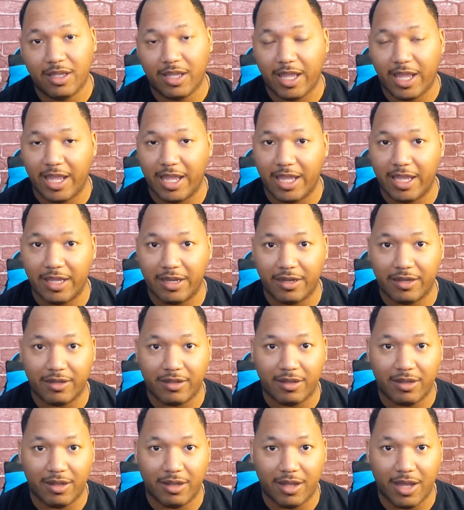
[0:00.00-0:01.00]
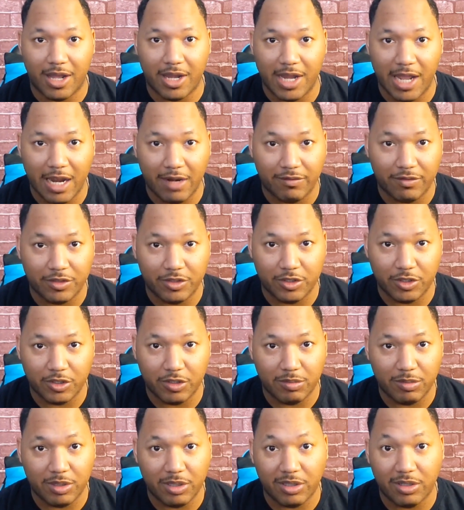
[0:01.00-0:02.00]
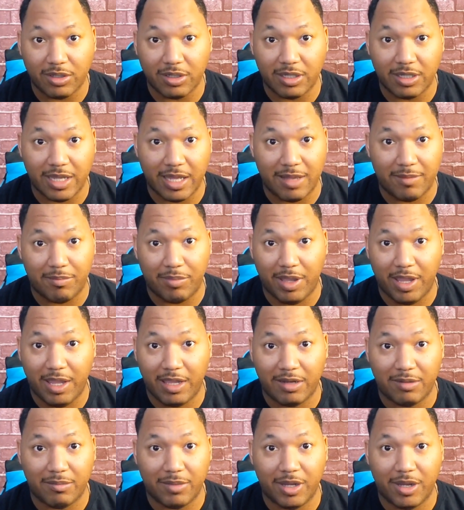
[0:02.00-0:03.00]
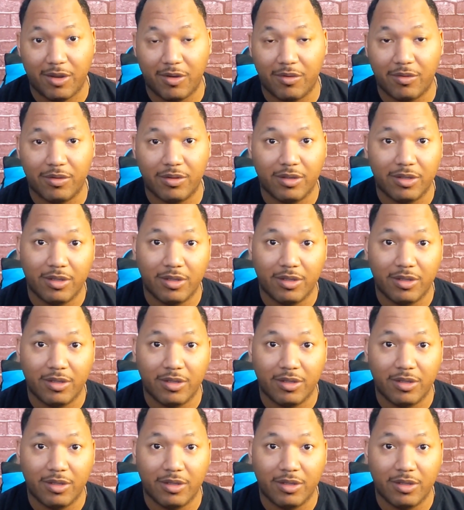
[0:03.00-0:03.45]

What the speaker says: and on average you could be looking at paying about